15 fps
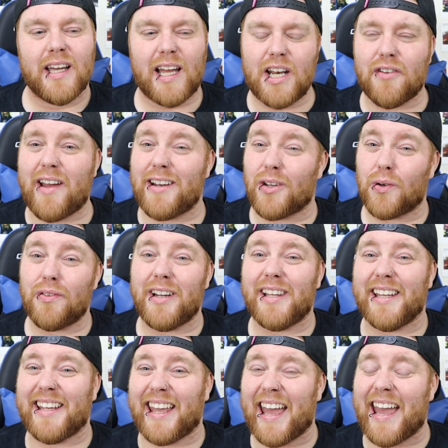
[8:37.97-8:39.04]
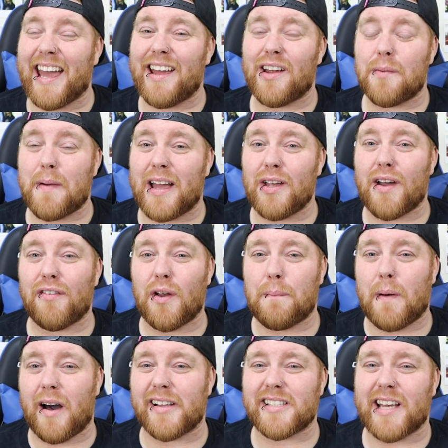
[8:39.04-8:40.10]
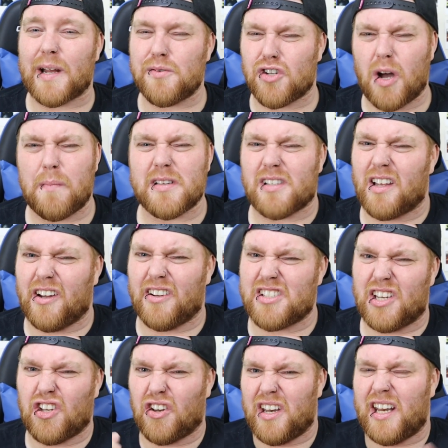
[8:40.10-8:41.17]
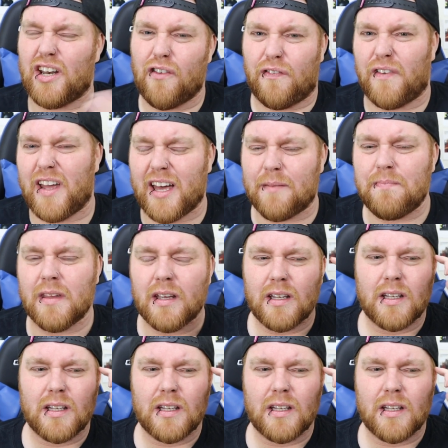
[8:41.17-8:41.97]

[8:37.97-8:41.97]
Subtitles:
Interac don't really care about you having a part-time job as long as it don't interfere.